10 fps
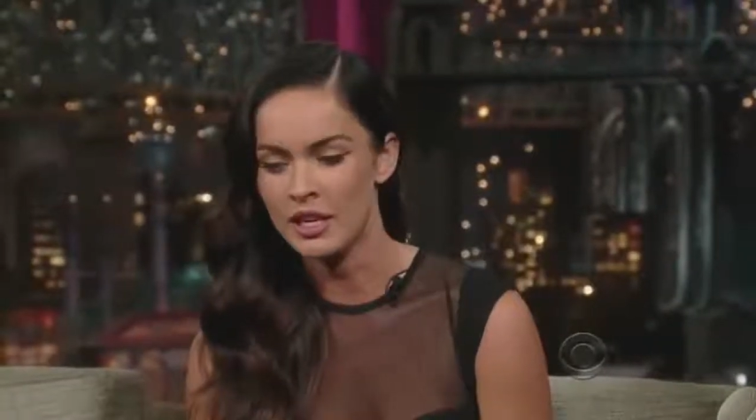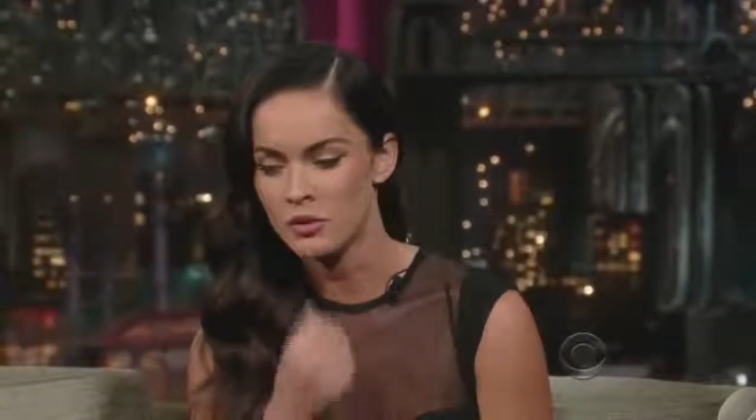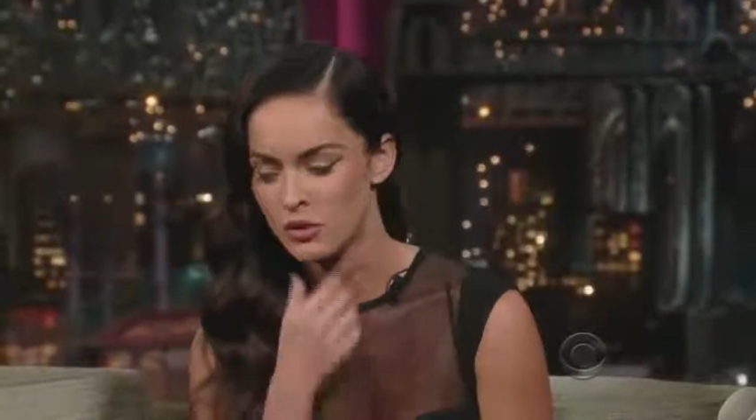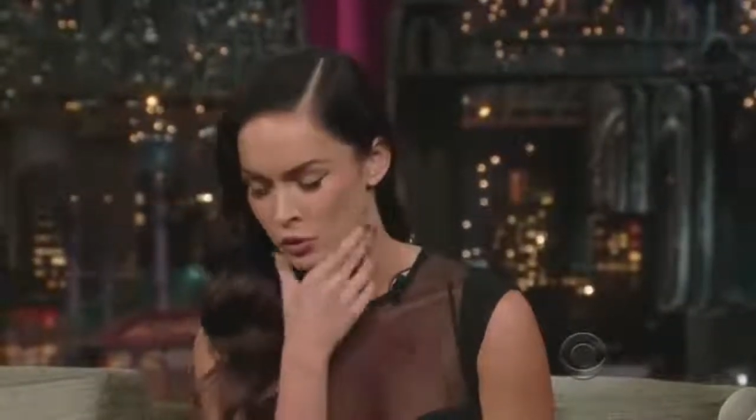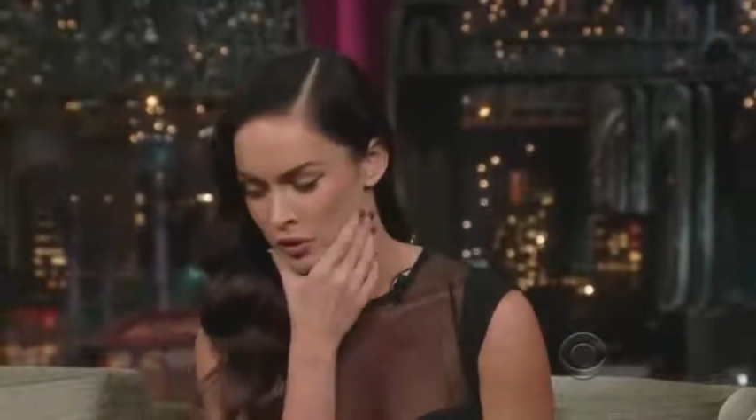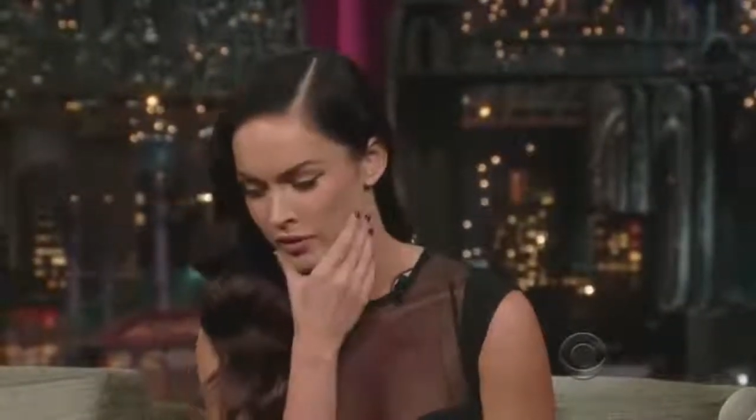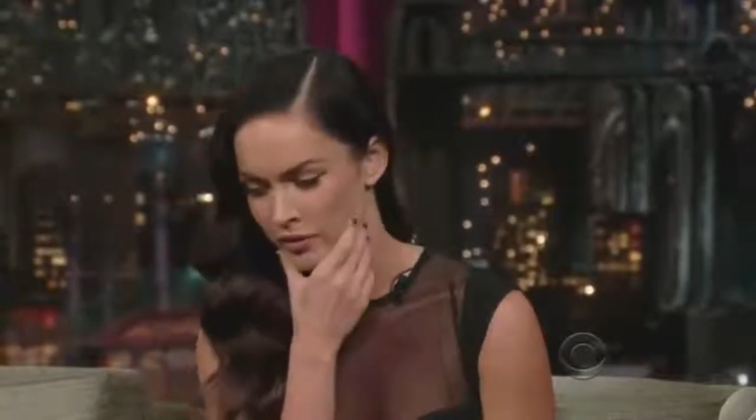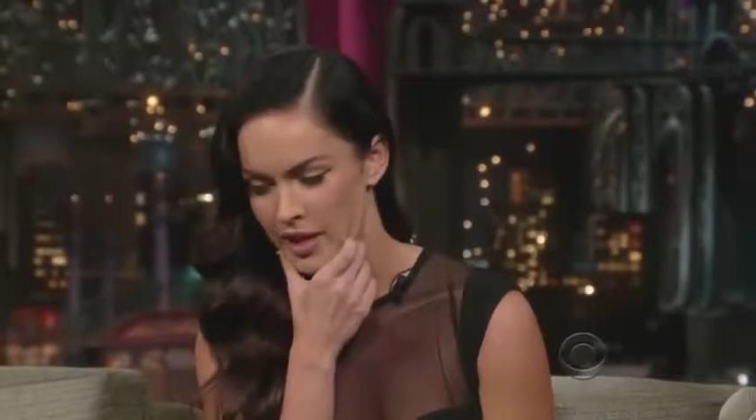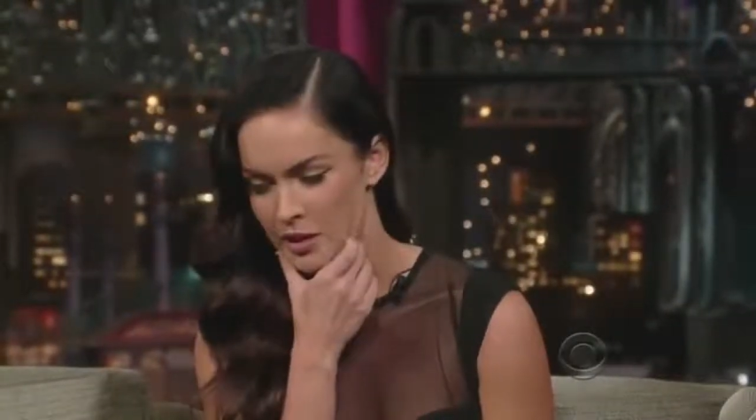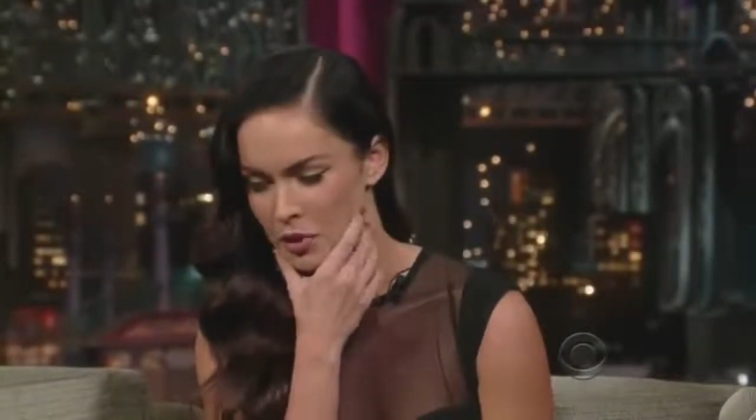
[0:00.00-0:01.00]
I was sort
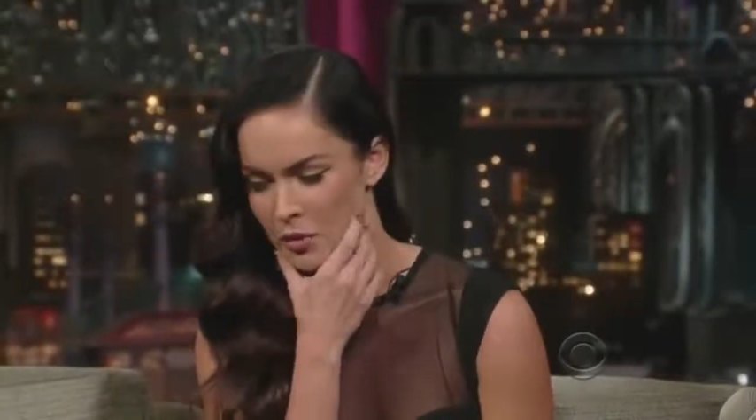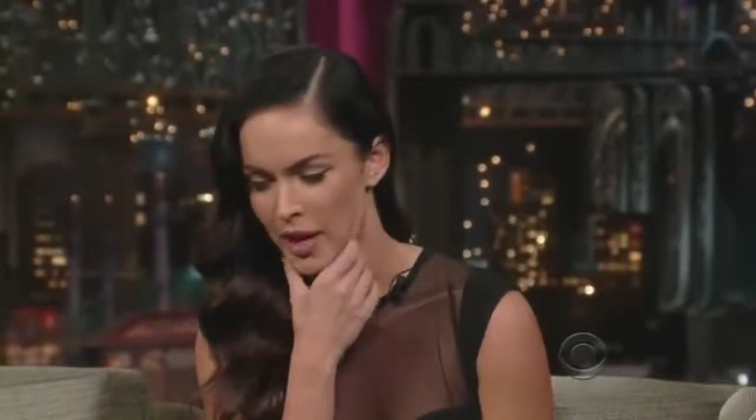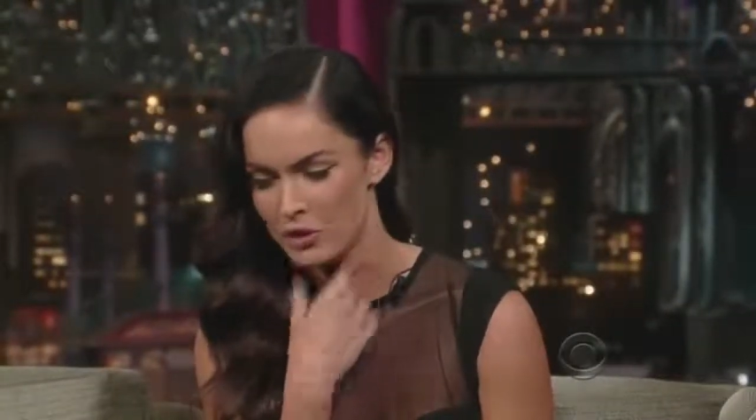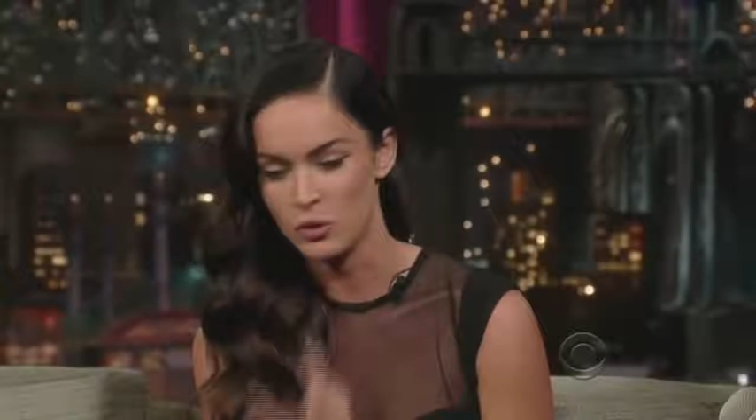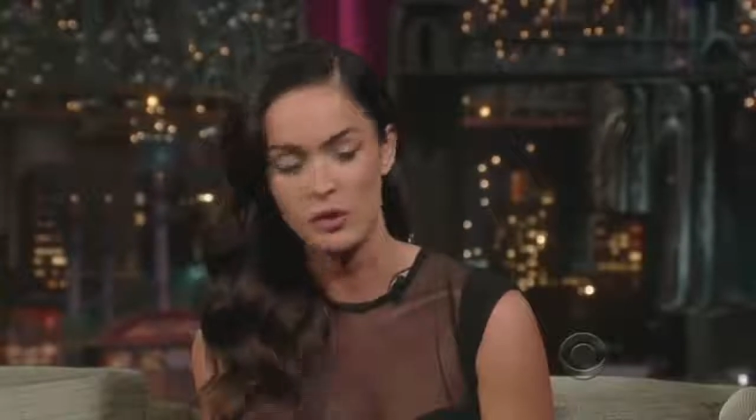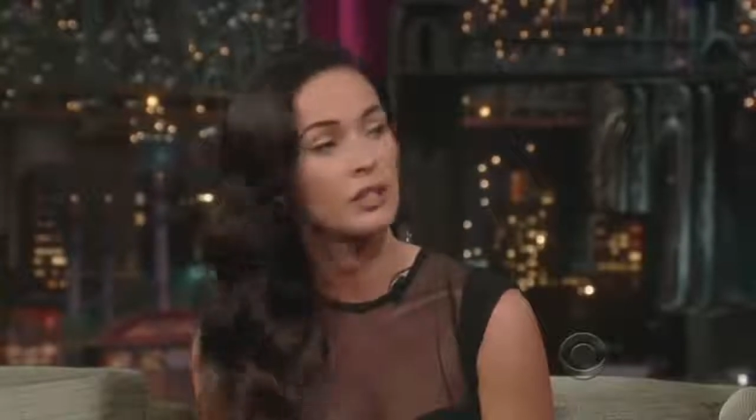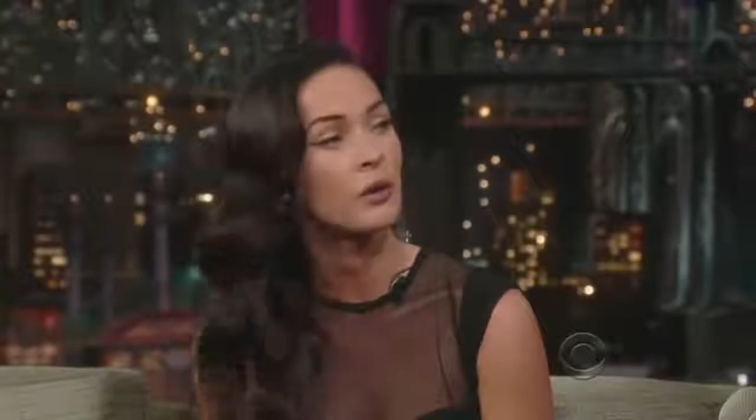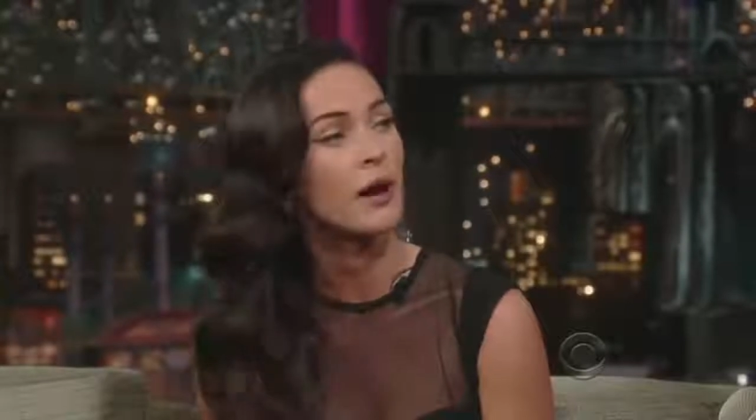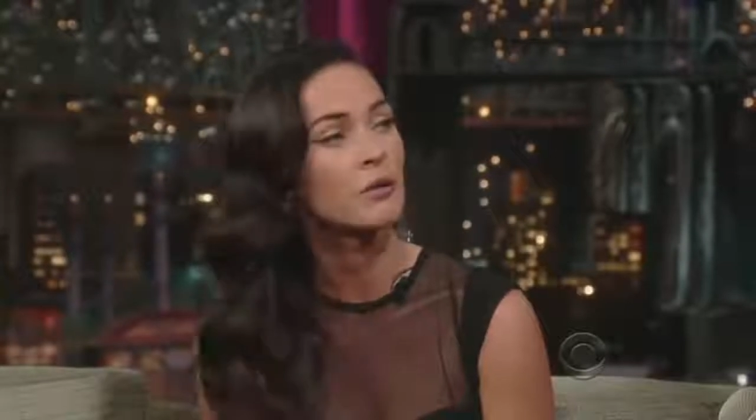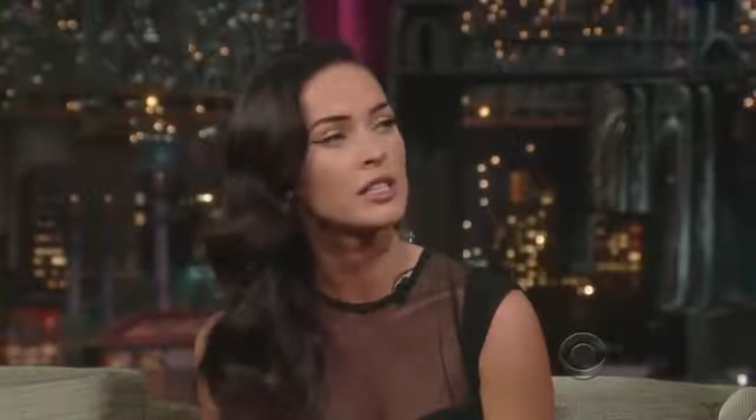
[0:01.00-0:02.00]
of like perpetually
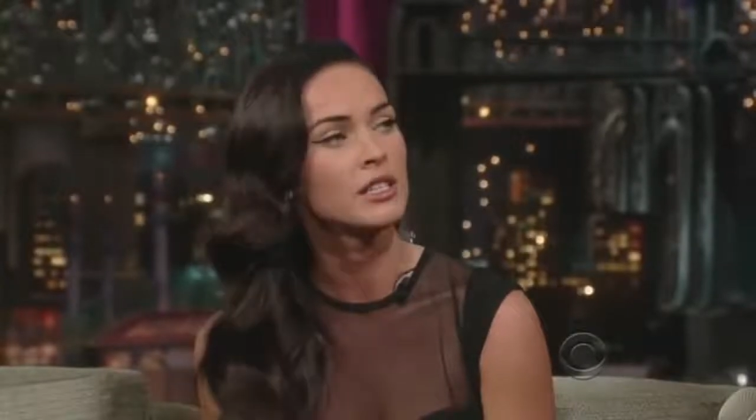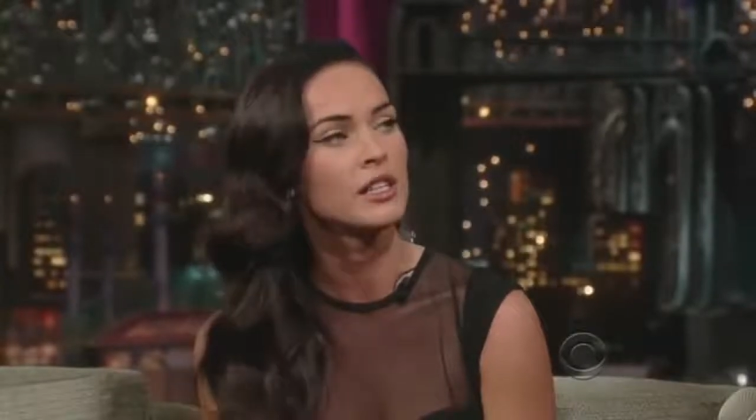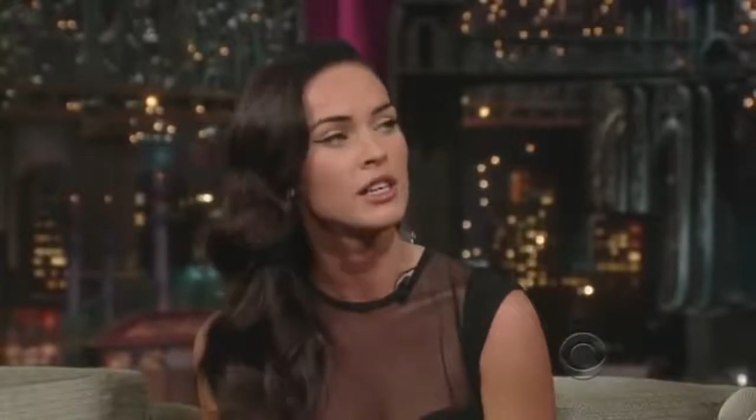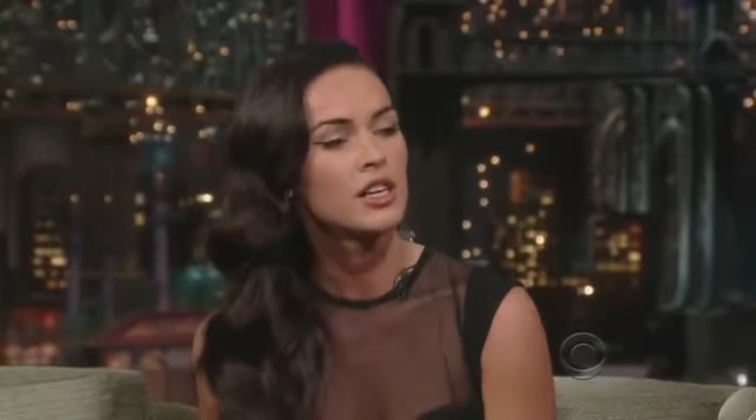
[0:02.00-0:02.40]
grounded,